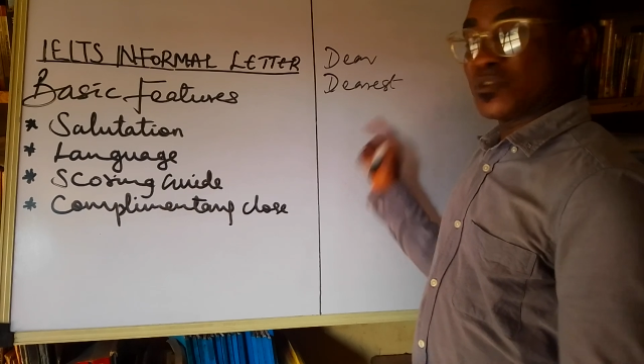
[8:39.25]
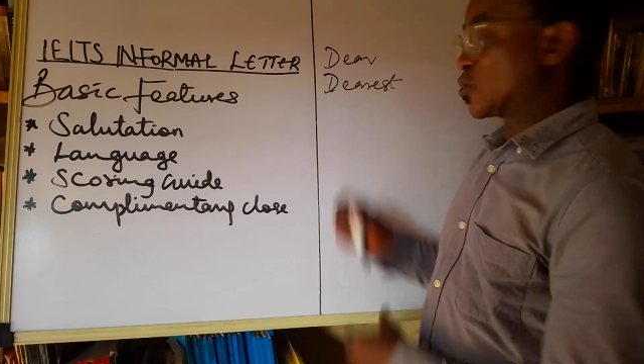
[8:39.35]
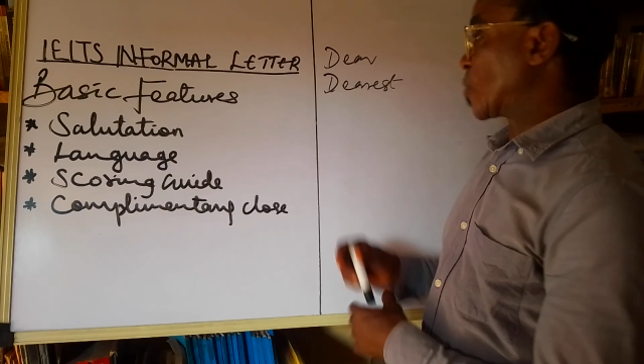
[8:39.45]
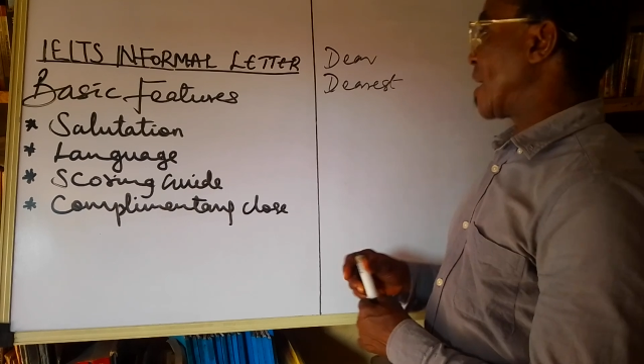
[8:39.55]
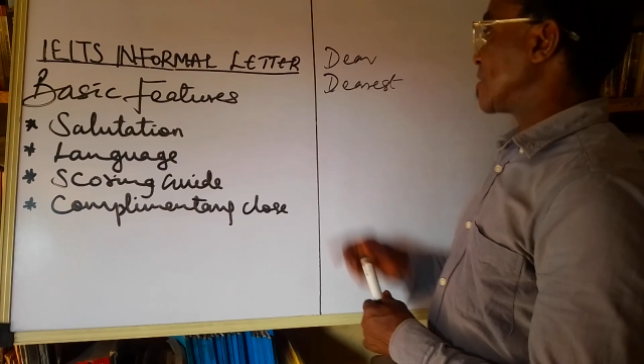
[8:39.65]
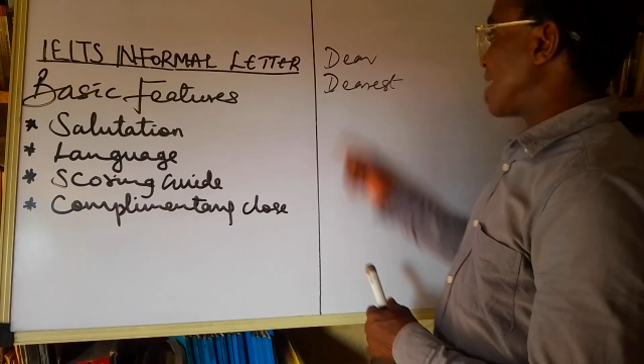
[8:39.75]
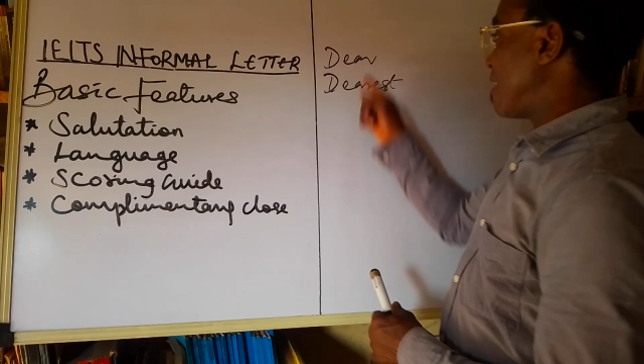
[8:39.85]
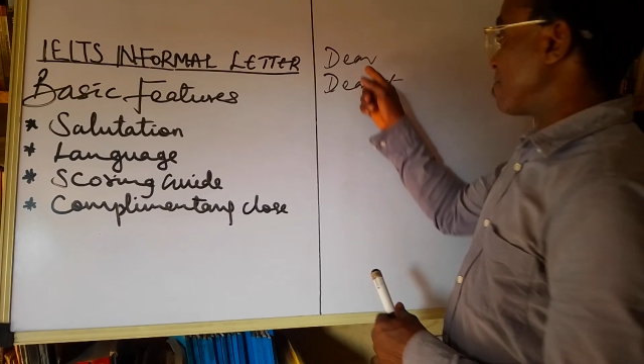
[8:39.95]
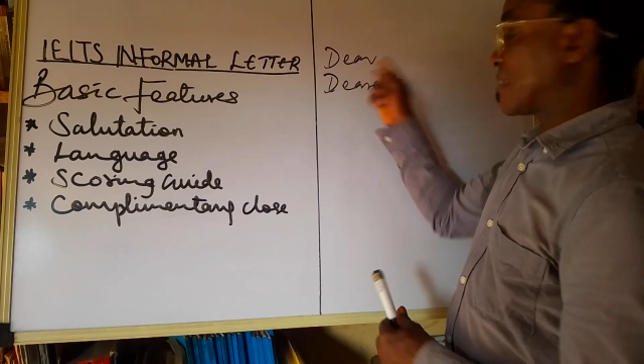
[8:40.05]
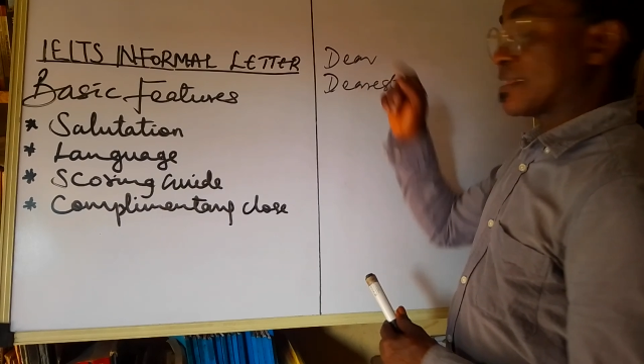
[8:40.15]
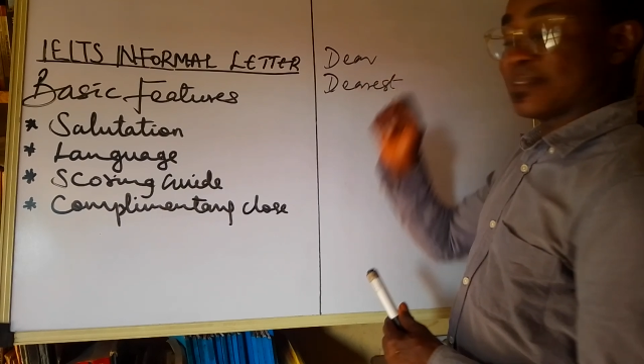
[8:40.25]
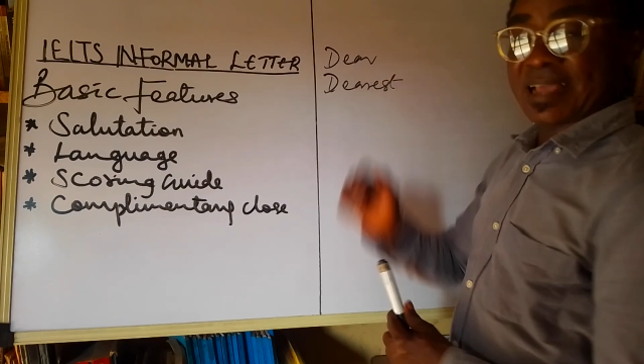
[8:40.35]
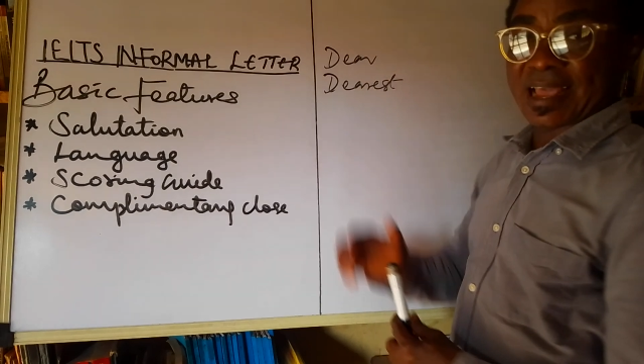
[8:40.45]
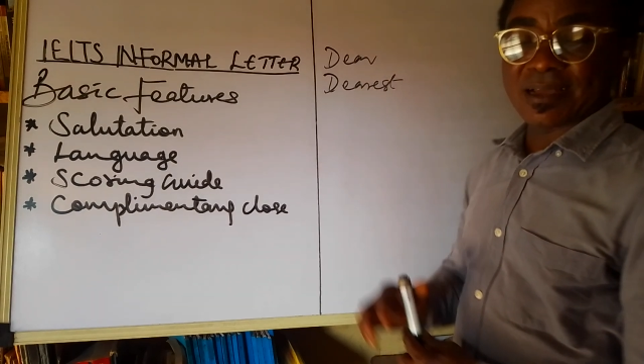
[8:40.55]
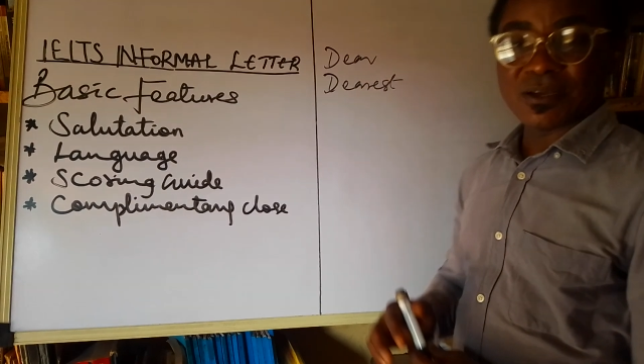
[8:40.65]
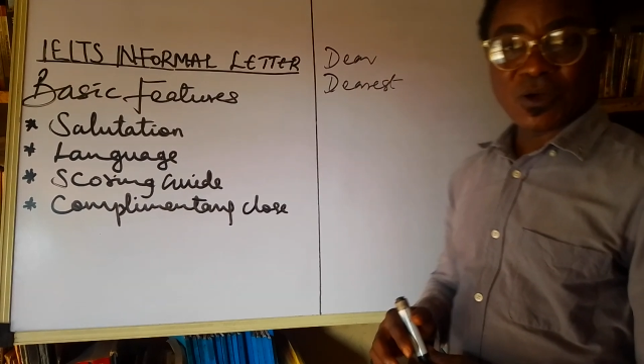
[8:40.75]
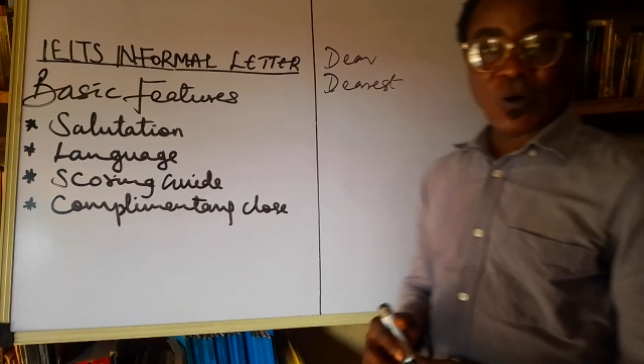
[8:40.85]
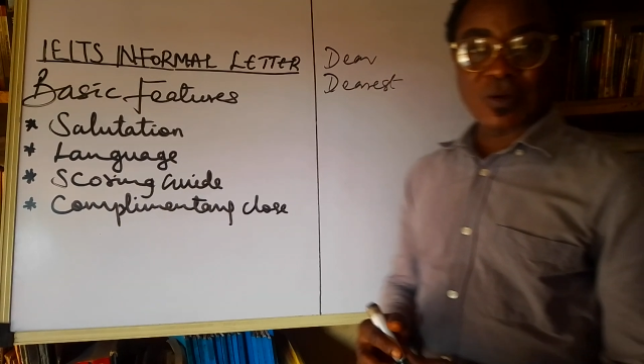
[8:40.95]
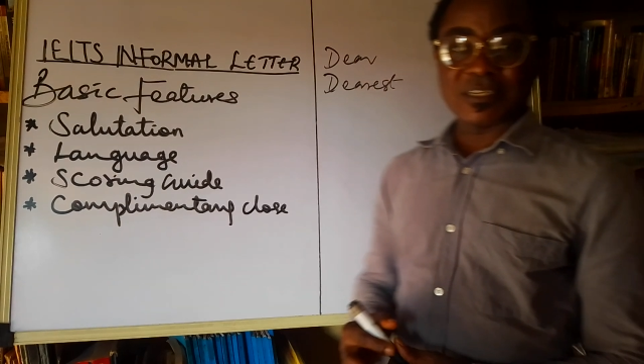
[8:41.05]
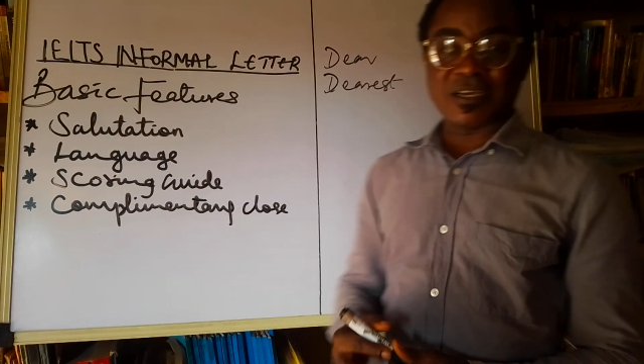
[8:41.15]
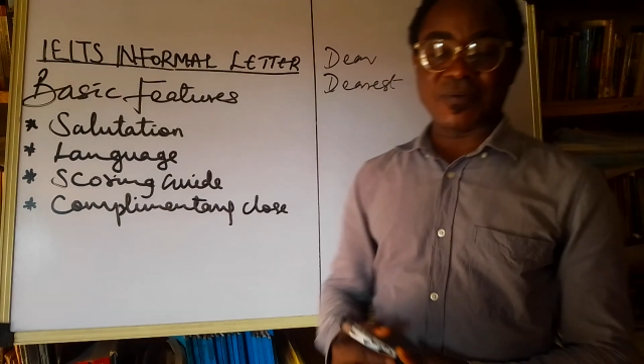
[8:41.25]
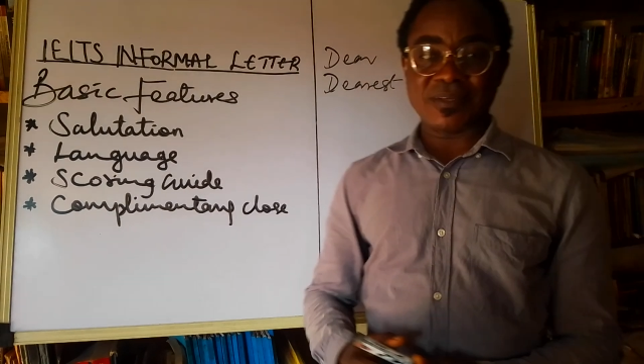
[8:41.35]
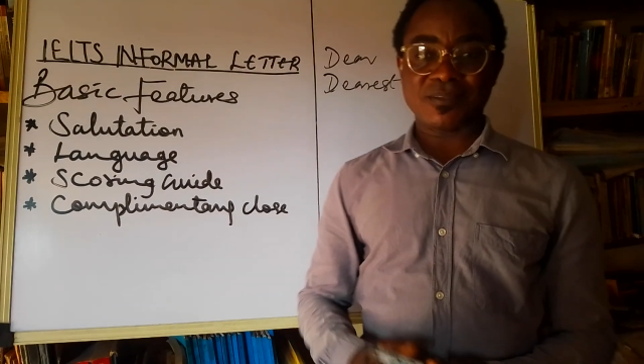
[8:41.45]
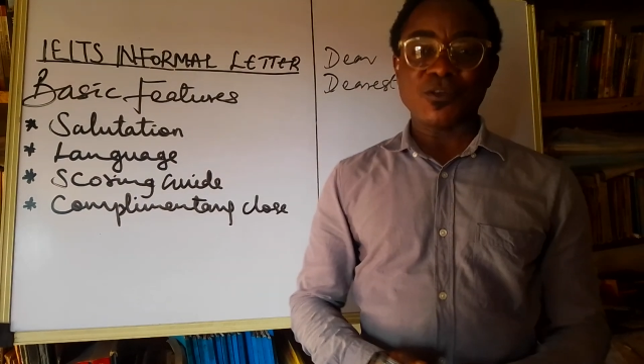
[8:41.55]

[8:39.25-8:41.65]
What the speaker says: to write after dear or dearest.